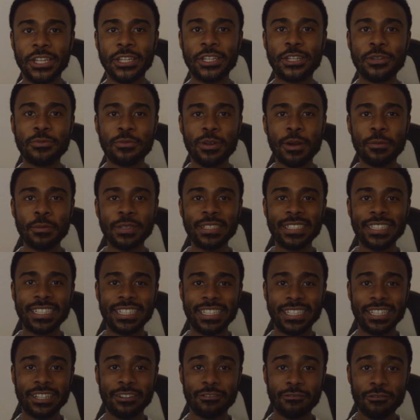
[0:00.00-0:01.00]
You can probably see
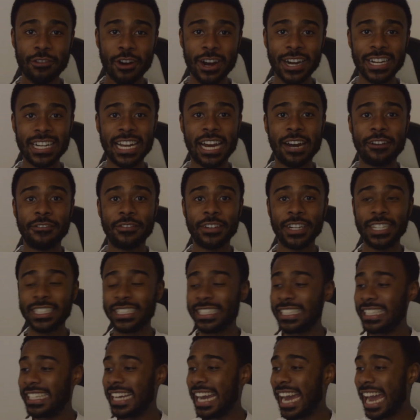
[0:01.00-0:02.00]
that right now,
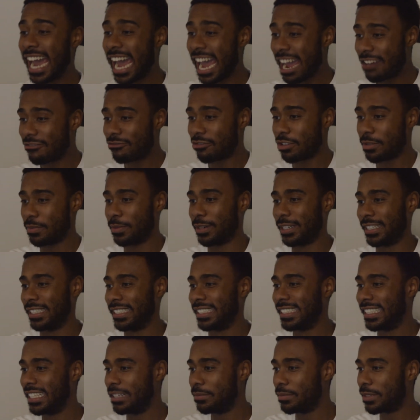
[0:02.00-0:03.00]
virtually everybody
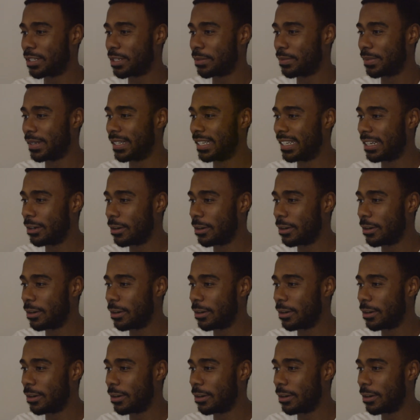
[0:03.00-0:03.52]
seems to be